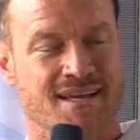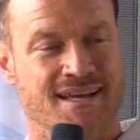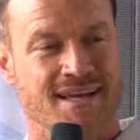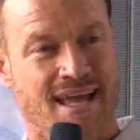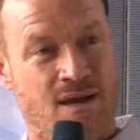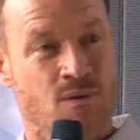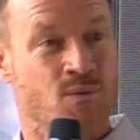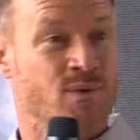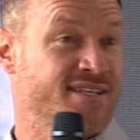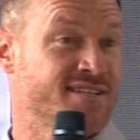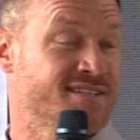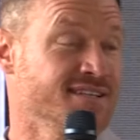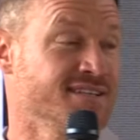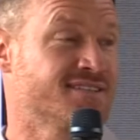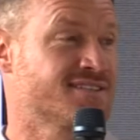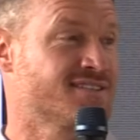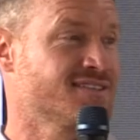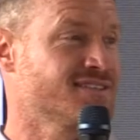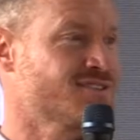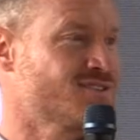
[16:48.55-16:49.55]
And we teach
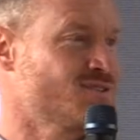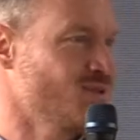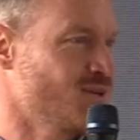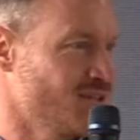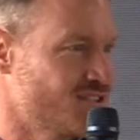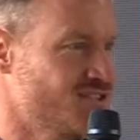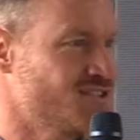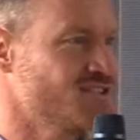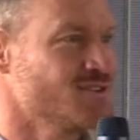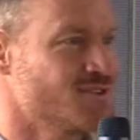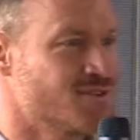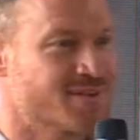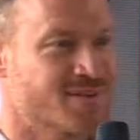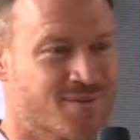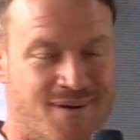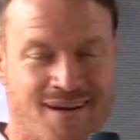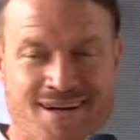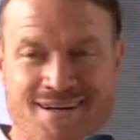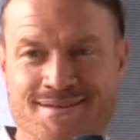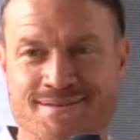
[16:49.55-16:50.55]
this to our children,
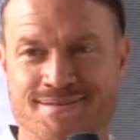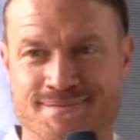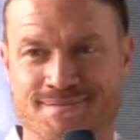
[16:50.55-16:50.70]
right?